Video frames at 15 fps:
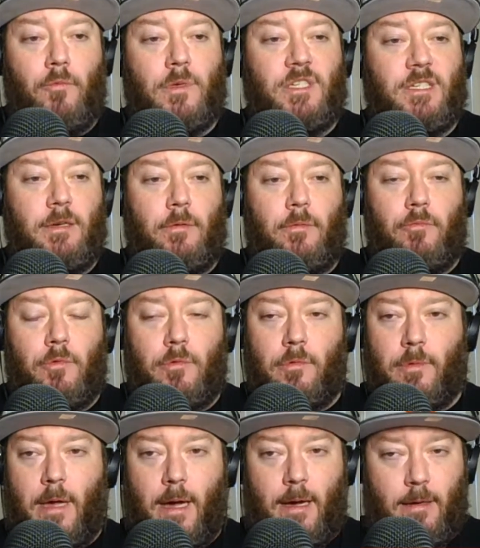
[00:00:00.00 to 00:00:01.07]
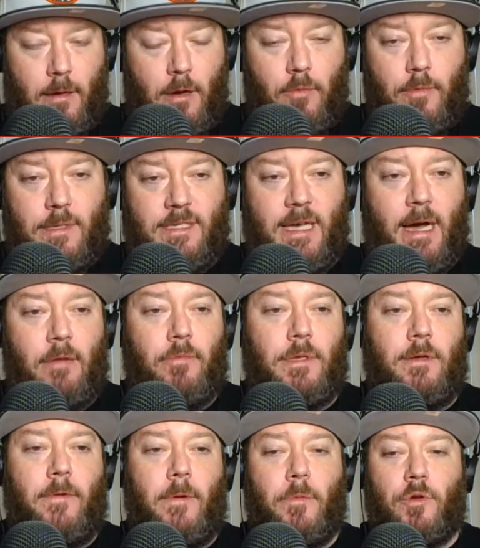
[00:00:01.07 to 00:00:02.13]
which will coincide with
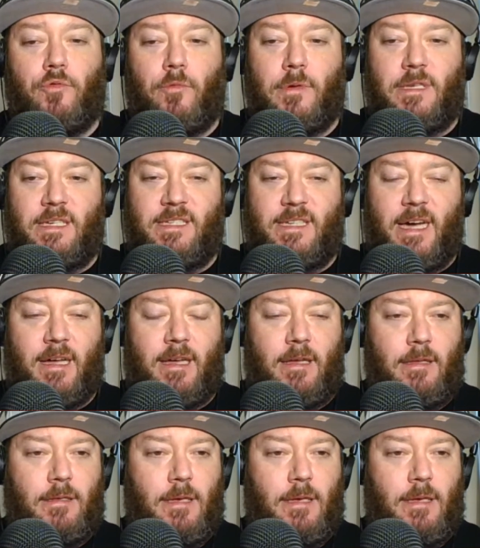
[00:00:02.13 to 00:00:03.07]
November 22nd.